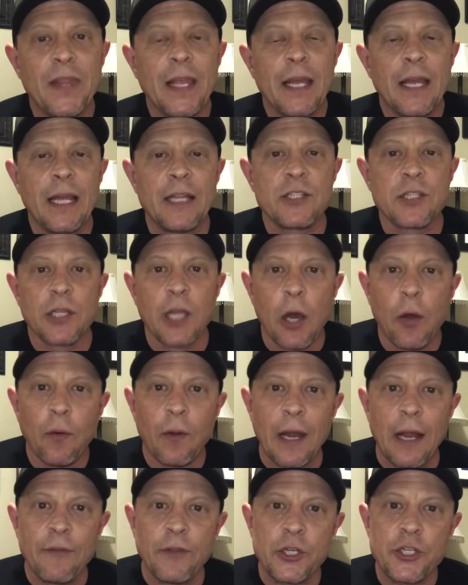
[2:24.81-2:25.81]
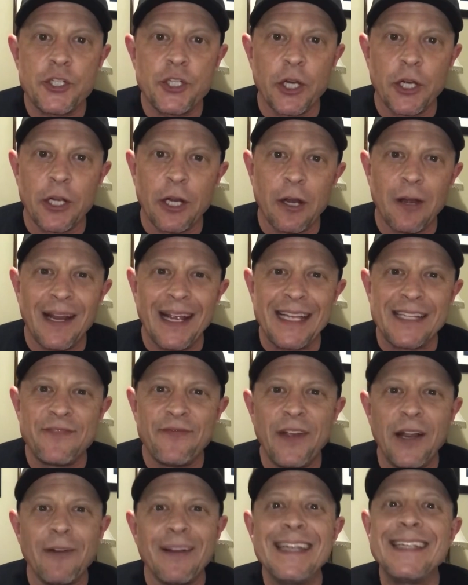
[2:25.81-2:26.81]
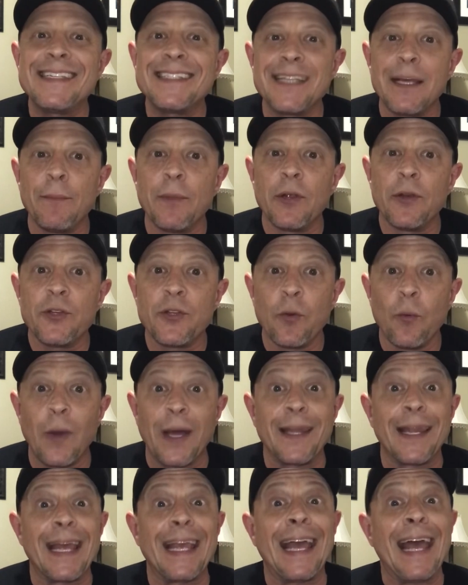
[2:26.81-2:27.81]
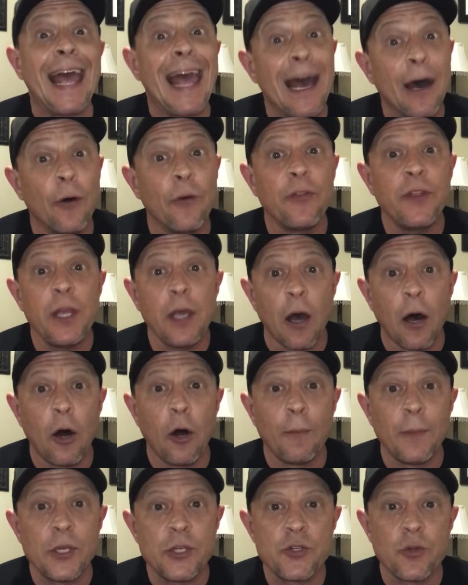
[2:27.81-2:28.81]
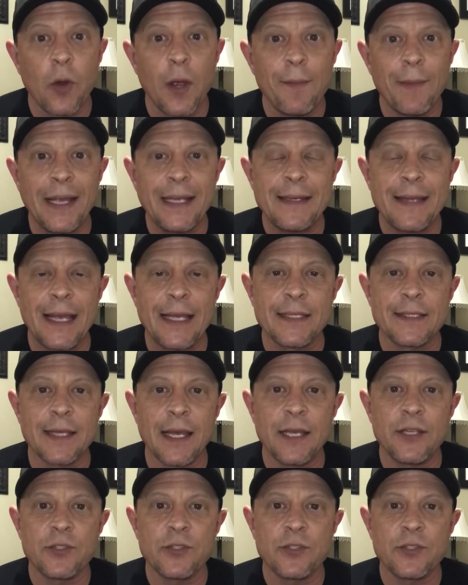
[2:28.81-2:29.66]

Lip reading: It's lower on the sugar. It's very similar to what like a healthy Almond Joy might taste like.